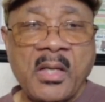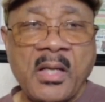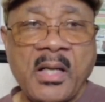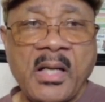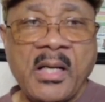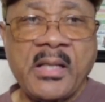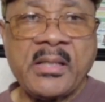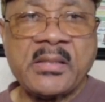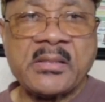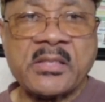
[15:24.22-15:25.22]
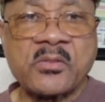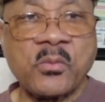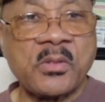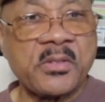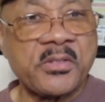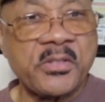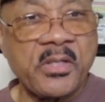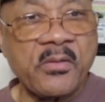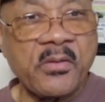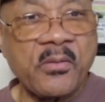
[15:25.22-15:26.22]
I just wanted to
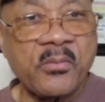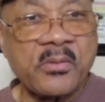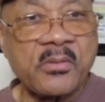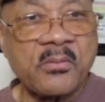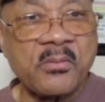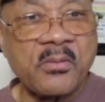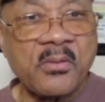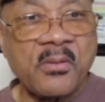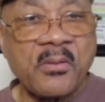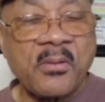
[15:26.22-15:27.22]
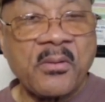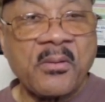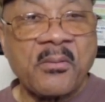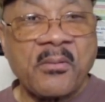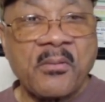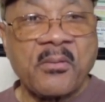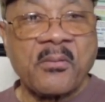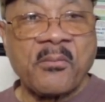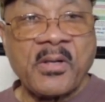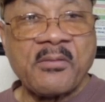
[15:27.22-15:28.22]
share that with you.
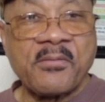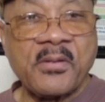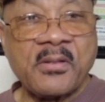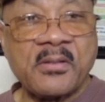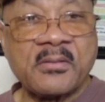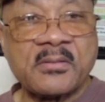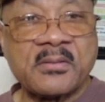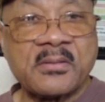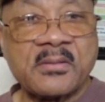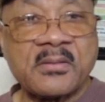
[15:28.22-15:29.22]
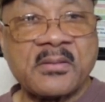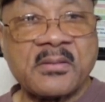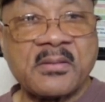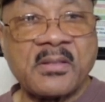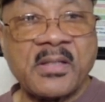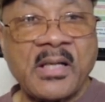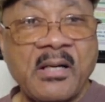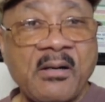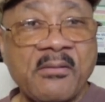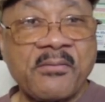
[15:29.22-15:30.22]
My feelings and
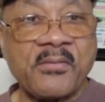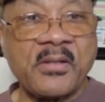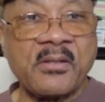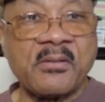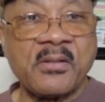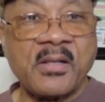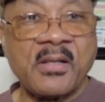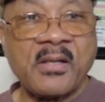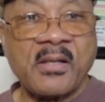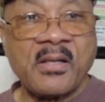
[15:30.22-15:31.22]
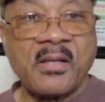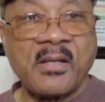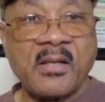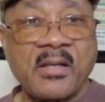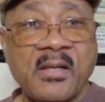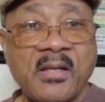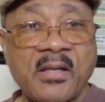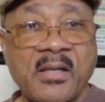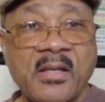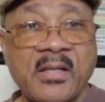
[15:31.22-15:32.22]
how I feel.
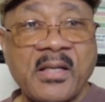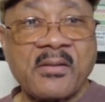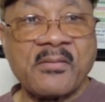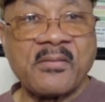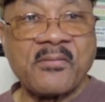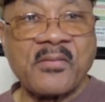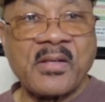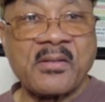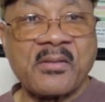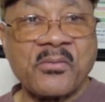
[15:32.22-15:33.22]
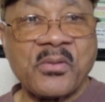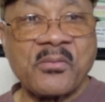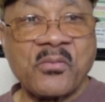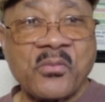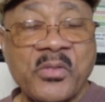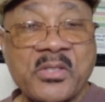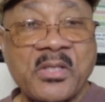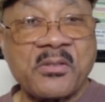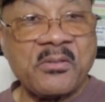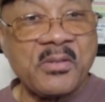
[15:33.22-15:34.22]
And I reach
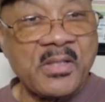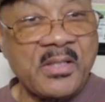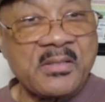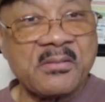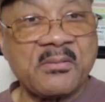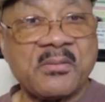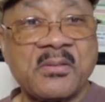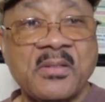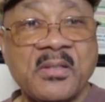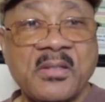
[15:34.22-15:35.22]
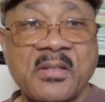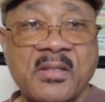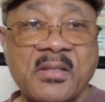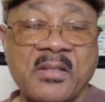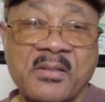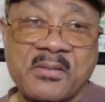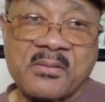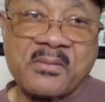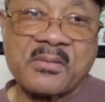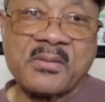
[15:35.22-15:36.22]
out to you guys
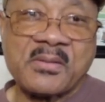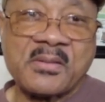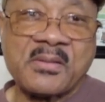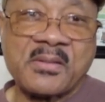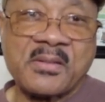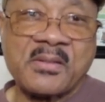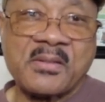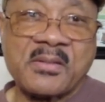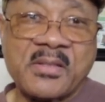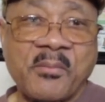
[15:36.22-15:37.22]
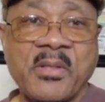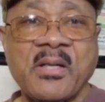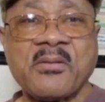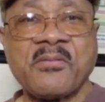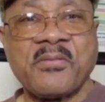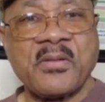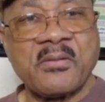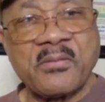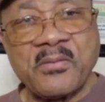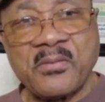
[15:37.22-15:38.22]
to tell me how you feel.
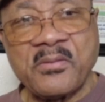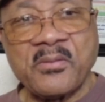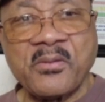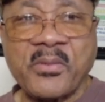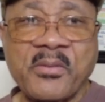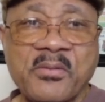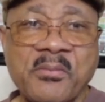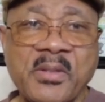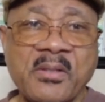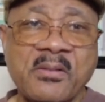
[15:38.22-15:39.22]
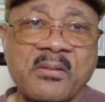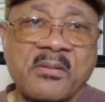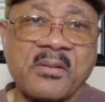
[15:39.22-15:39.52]
Do you agree with me or